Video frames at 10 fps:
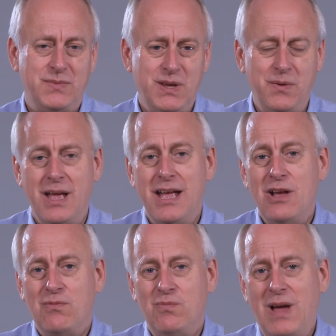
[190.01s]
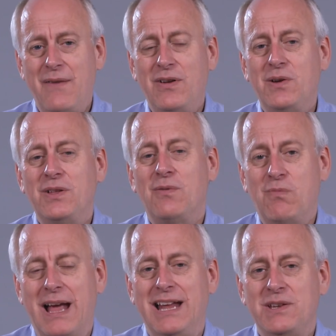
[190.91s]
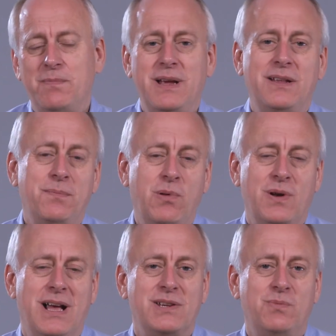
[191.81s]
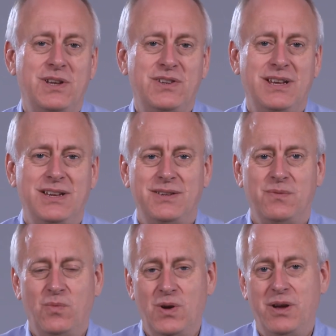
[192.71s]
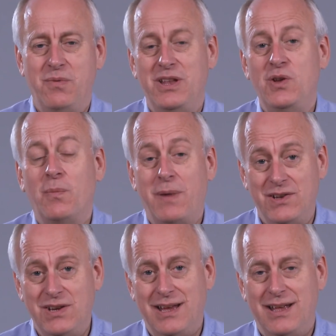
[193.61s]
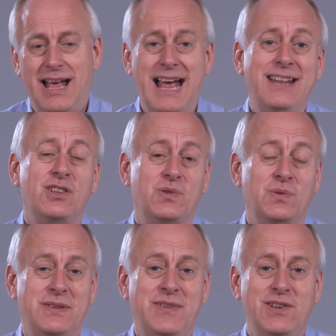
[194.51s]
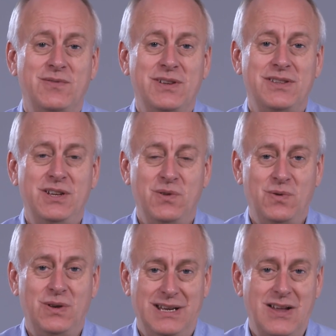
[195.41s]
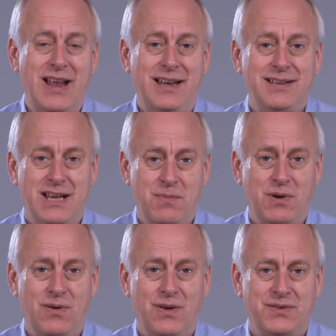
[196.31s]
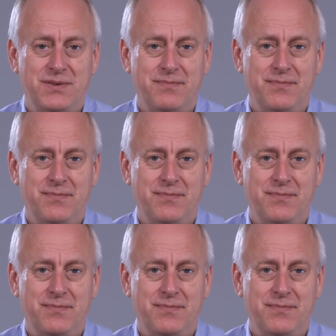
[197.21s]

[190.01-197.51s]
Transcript: So have a look at the range, pick the products which work within your budget and the sorts of injuries that you're likely to come across.